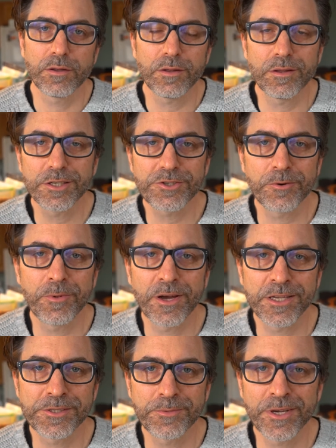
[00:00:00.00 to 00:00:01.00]
This
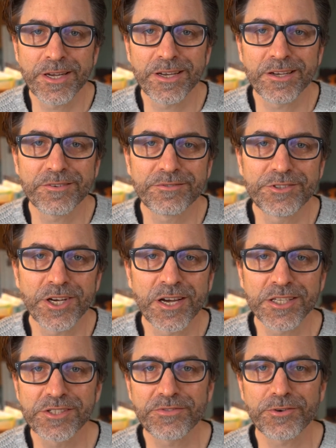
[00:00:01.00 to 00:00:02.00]
reminds me of
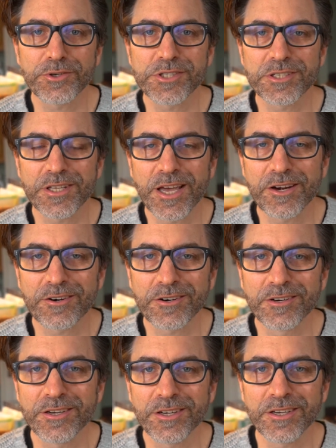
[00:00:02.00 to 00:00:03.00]
John's first
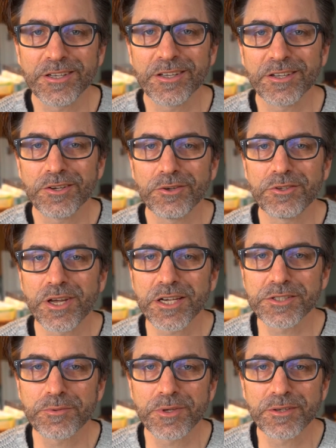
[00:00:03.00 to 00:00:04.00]
letter in the New
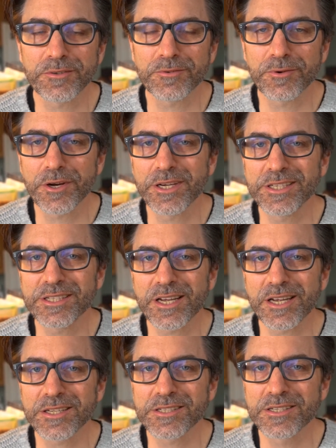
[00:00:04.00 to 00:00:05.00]
Testament, where he
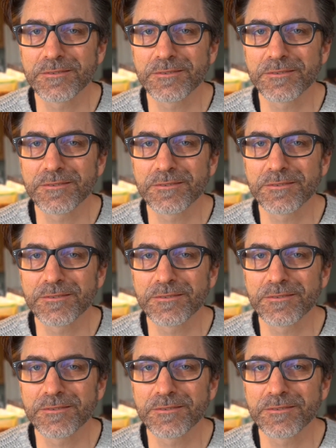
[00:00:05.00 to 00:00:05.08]
says,